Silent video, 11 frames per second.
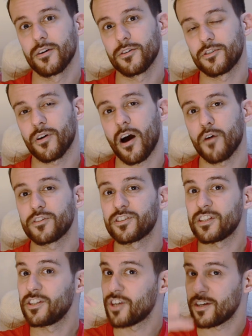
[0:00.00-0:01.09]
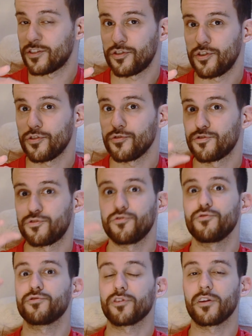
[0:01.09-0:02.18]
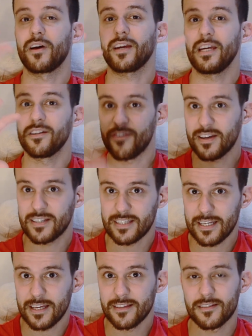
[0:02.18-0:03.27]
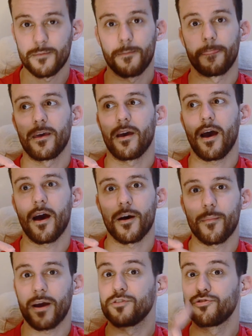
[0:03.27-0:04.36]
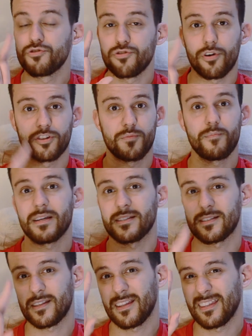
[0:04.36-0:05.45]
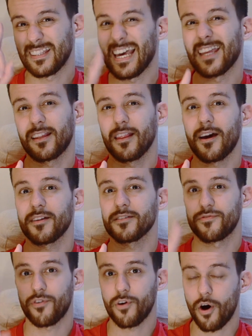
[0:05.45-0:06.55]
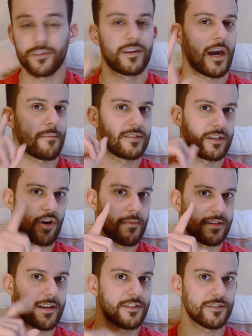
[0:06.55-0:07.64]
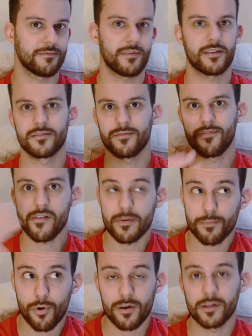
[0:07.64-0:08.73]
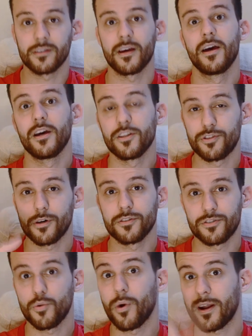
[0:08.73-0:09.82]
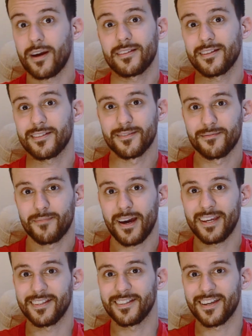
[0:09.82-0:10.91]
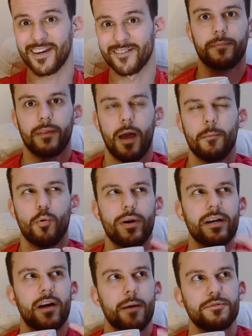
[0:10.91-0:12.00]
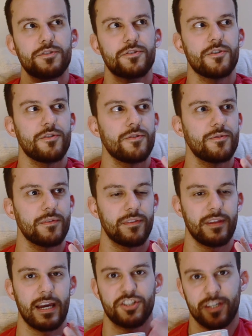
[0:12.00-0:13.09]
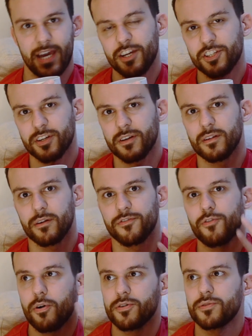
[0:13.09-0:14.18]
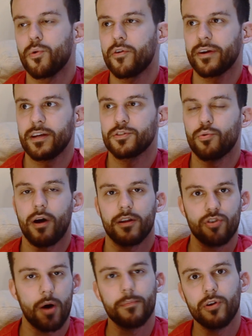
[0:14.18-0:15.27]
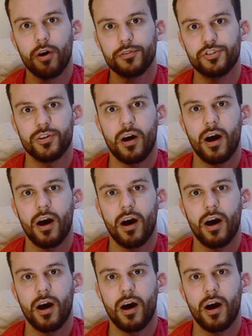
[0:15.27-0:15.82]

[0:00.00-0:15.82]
So I would suggest you to sort of like invest in it um, and do not miss the deadlines for on-campus accommodation. That's very important. Don't do what I did back in the day. Um, when it comes to the education, of course, Warwick is quite top-notch.